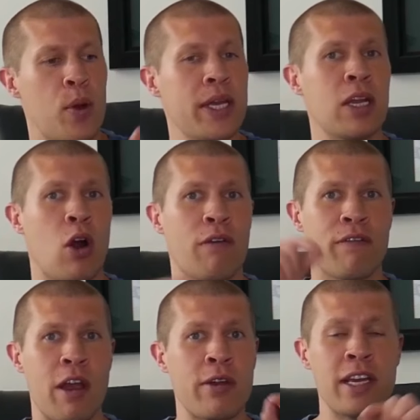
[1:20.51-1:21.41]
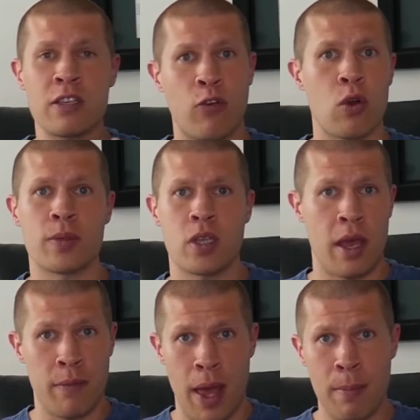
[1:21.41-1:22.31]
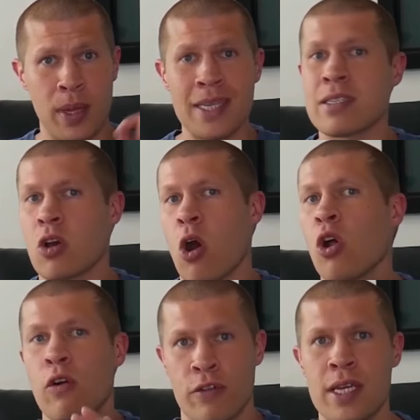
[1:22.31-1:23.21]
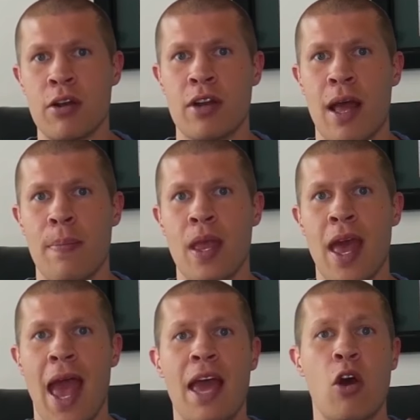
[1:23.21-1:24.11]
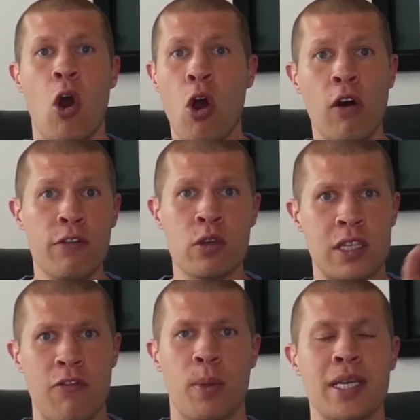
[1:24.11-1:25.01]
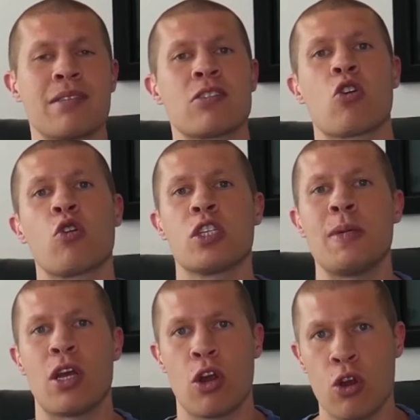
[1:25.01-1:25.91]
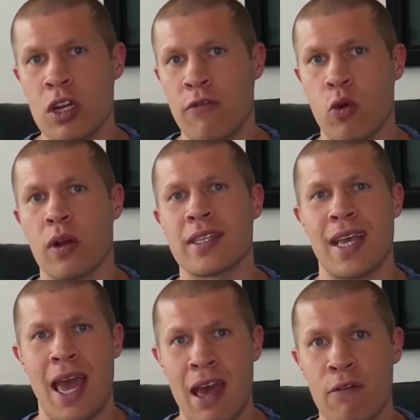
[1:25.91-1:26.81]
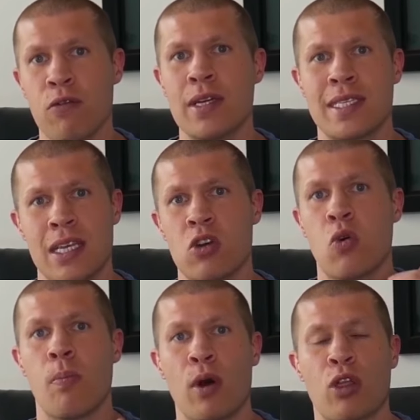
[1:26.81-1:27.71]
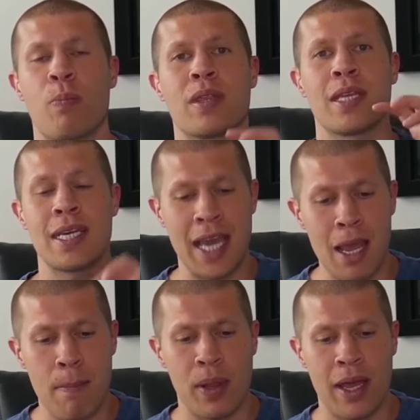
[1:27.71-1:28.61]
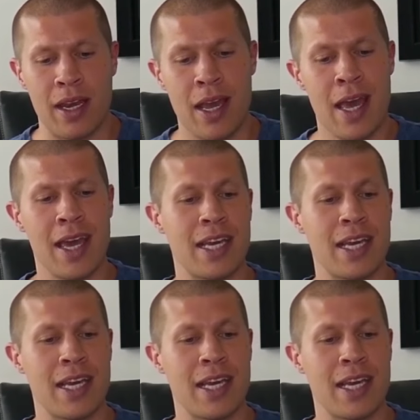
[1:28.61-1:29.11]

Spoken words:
putting it on various forms and places all over the internet. And all of those different places are going to be earning for us every single month. But the game plan